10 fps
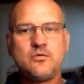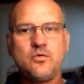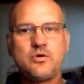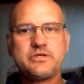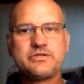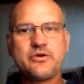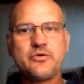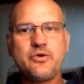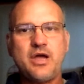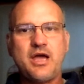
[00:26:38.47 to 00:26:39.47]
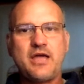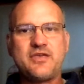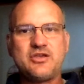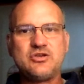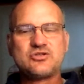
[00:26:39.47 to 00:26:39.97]
So I
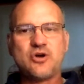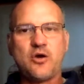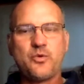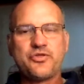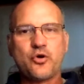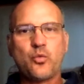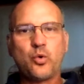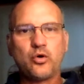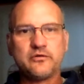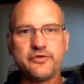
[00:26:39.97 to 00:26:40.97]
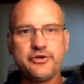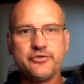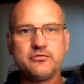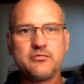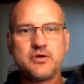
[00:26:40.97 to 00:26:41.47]
think you start with their
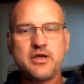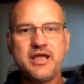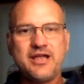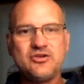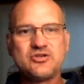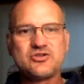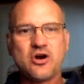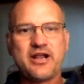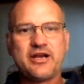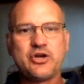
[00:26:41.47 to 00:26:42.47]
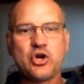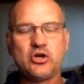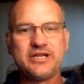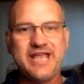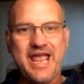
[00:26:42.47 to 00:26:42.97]
worldview, and you start at an
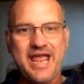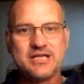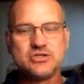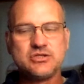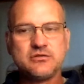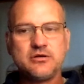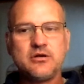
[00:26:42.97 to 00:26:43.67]
early age.